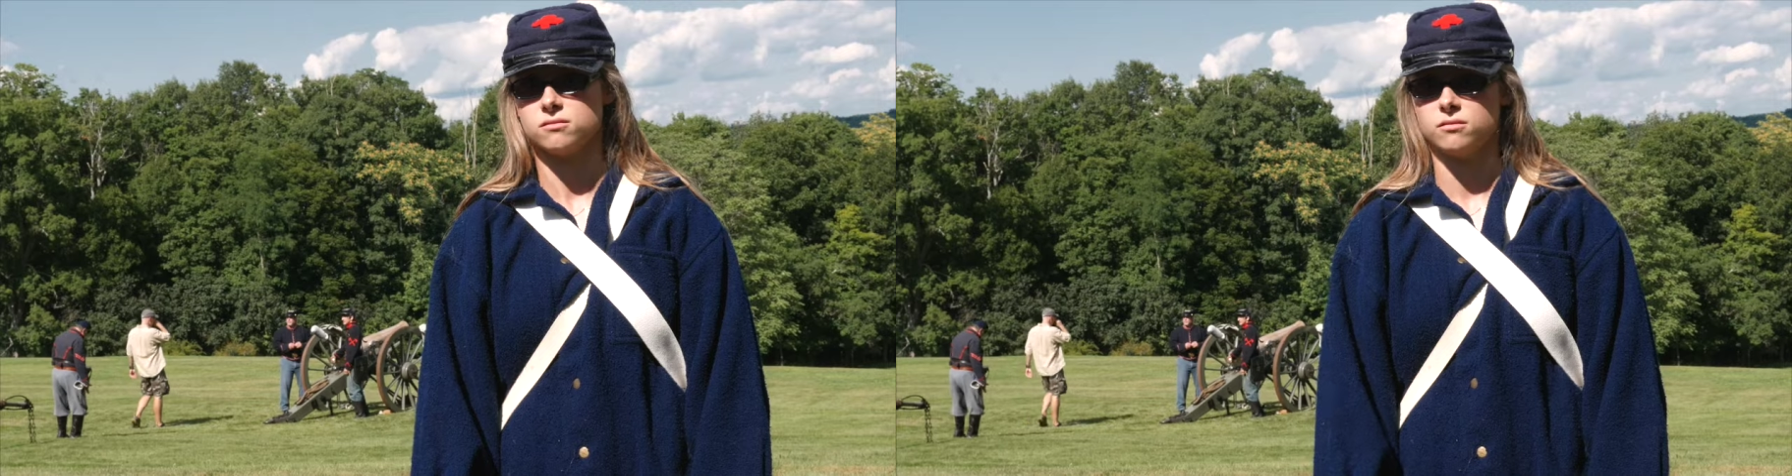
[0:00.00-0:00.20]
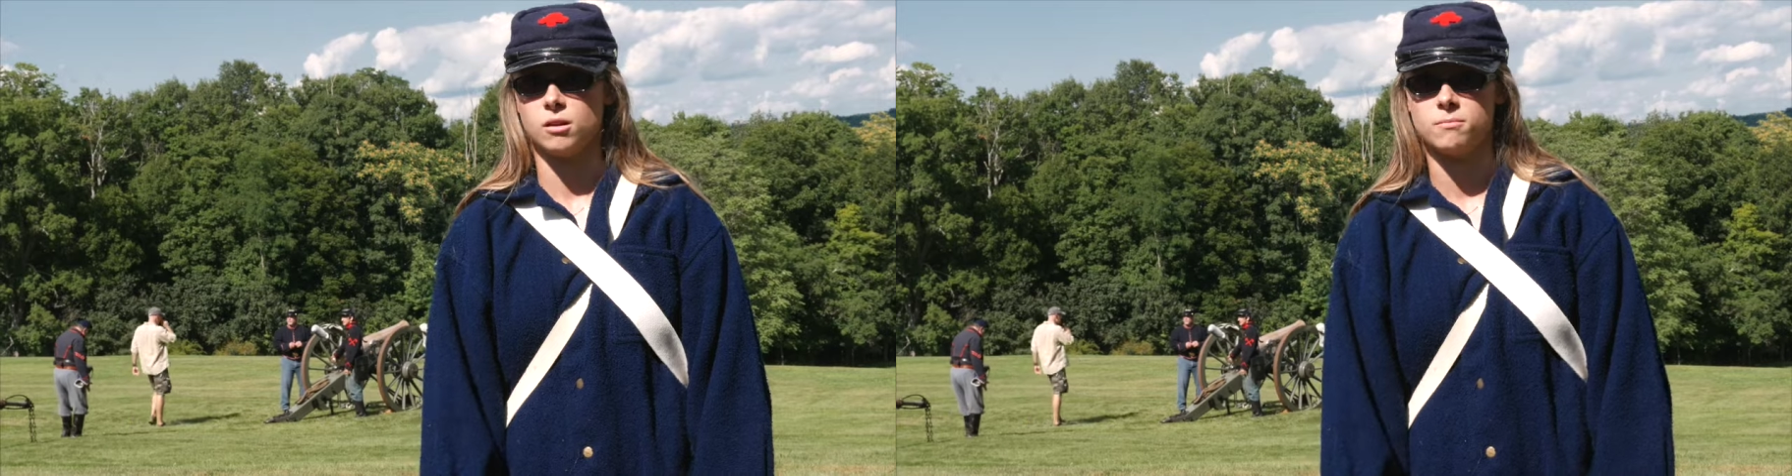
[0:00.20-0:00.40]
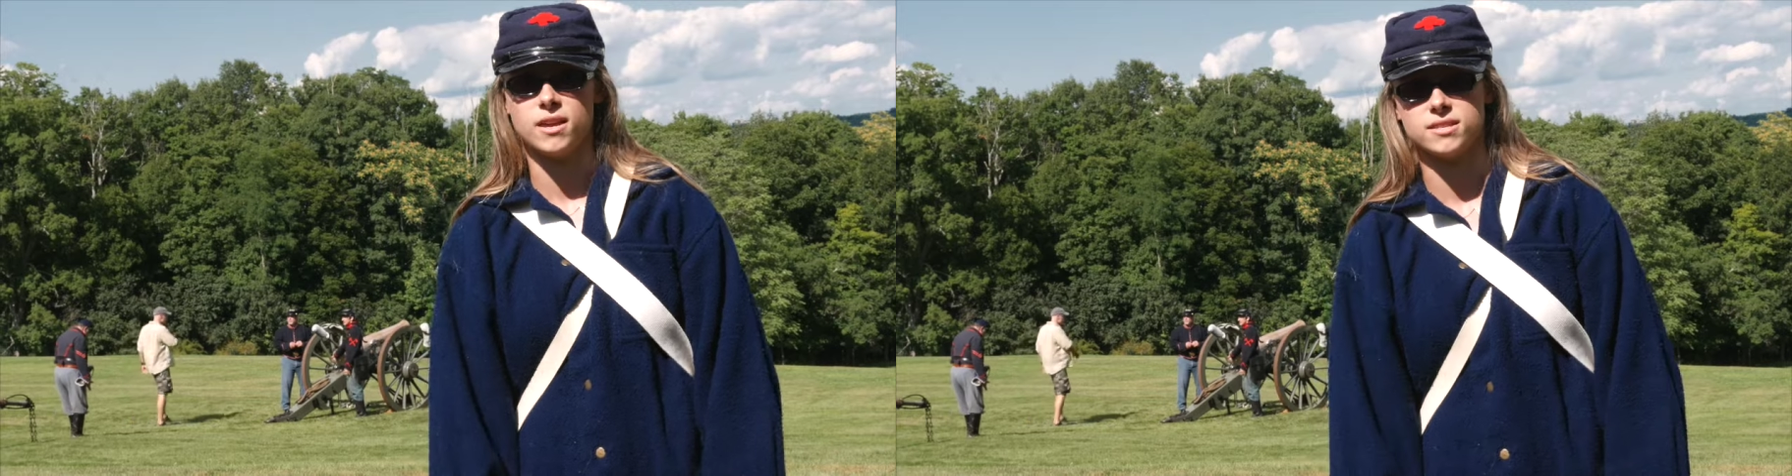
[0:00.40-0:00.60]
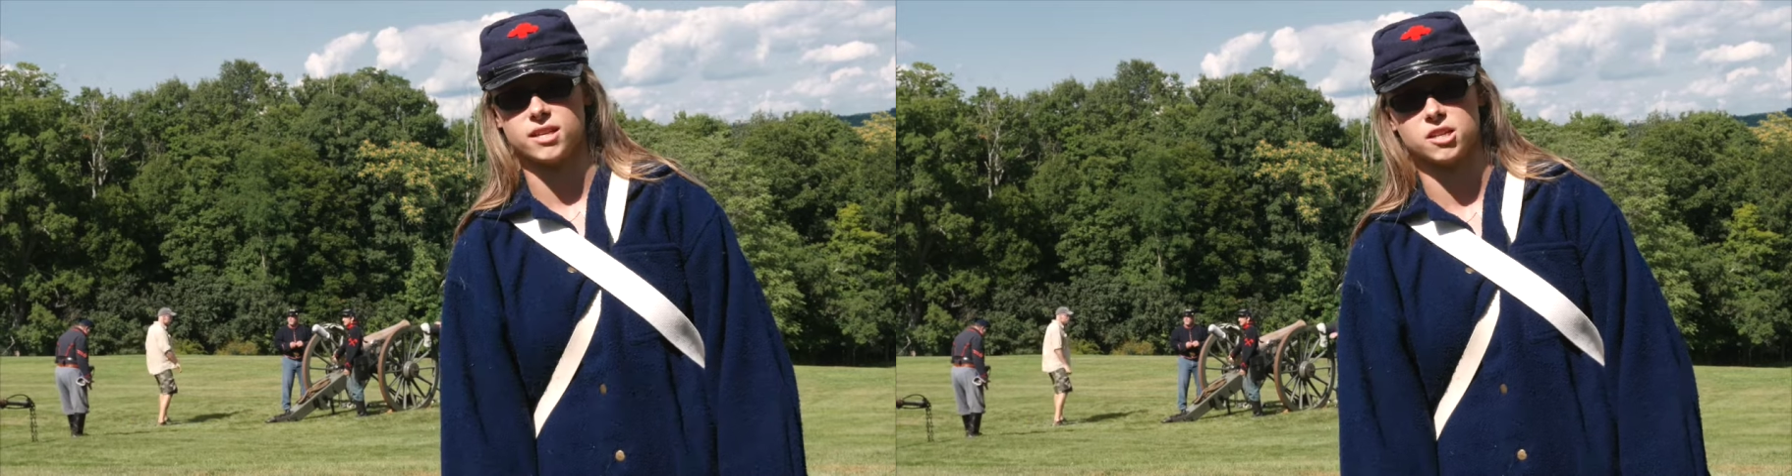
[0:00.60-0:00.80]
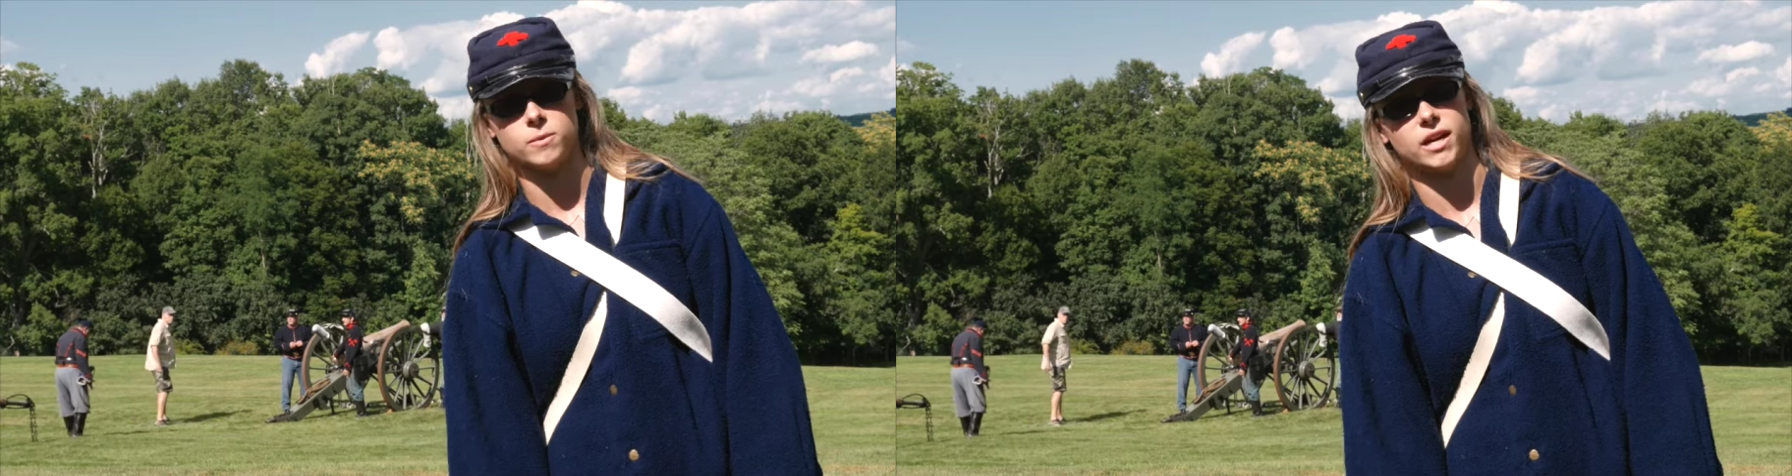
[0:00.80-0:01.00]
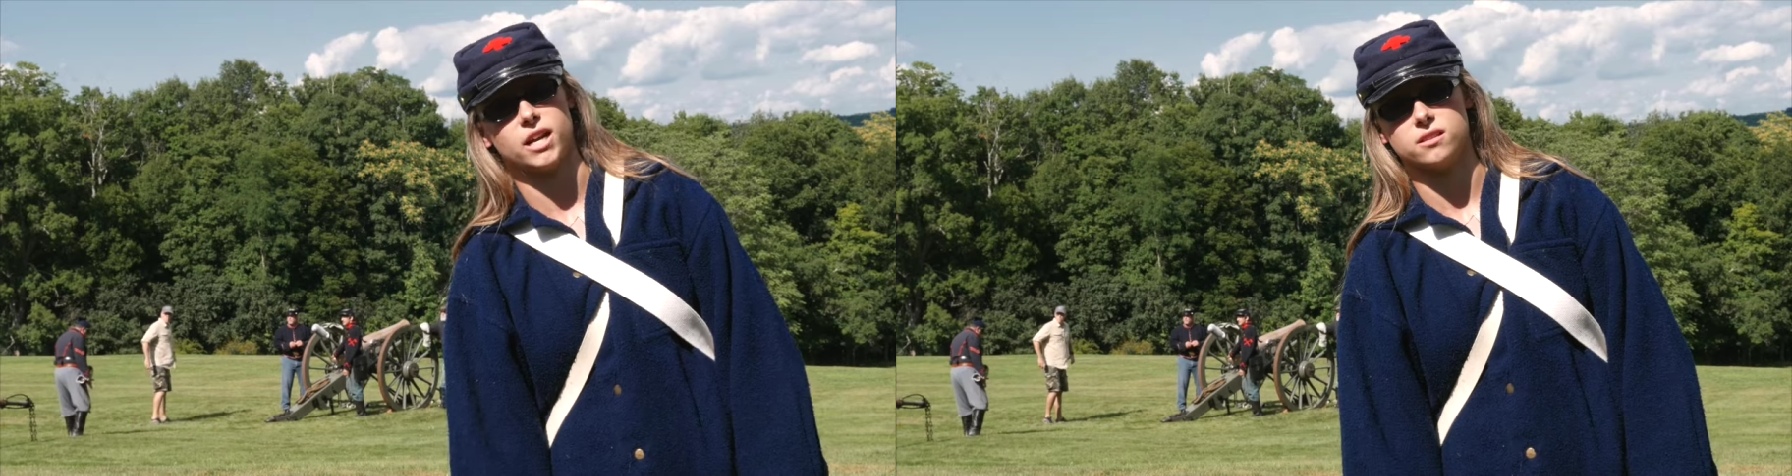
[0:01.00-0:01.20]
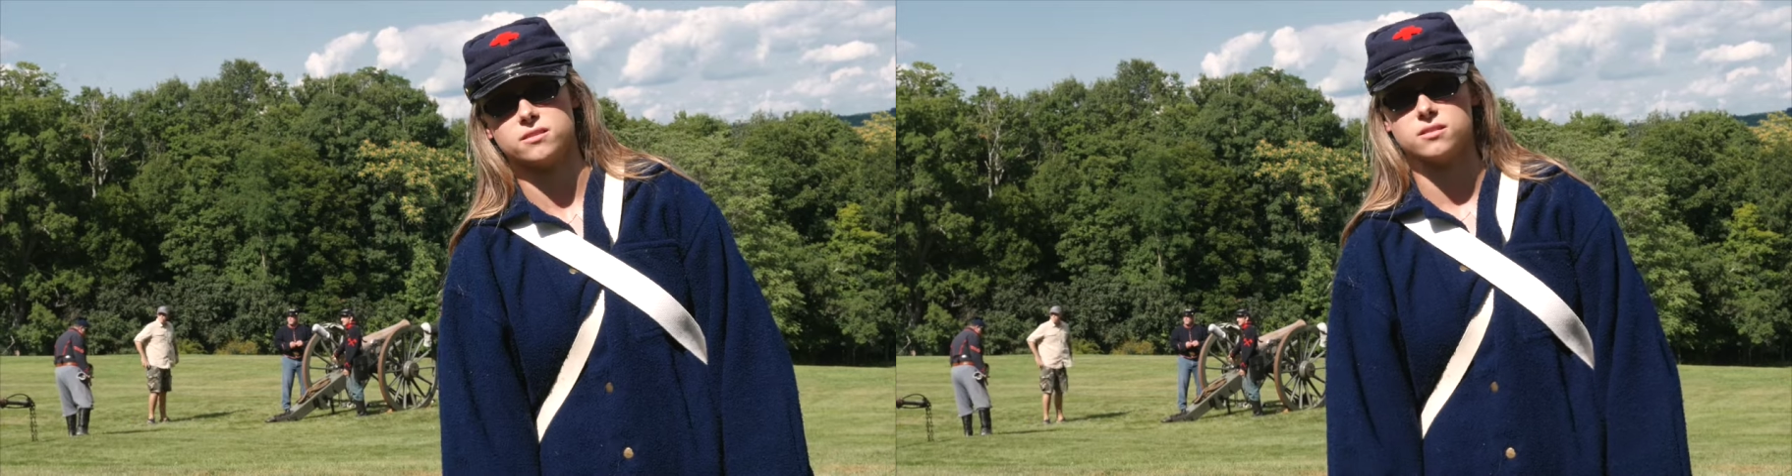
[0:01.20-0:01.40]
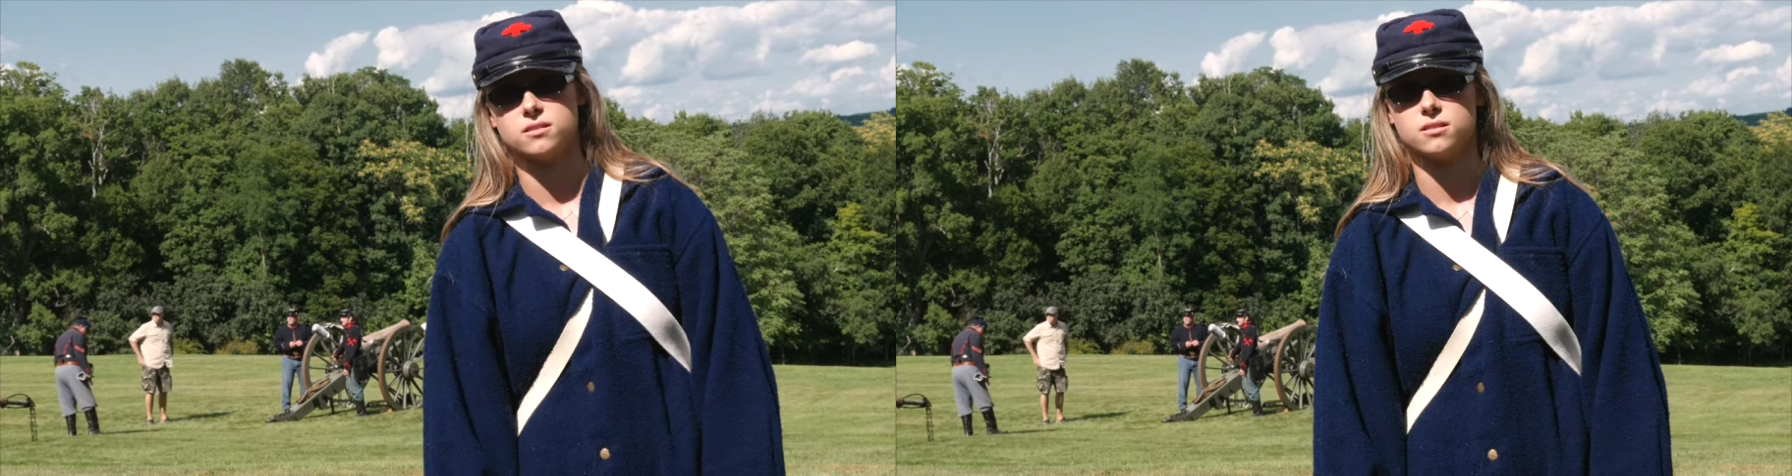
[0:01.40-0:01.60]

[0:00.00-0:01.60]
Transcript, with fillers: amazing experience.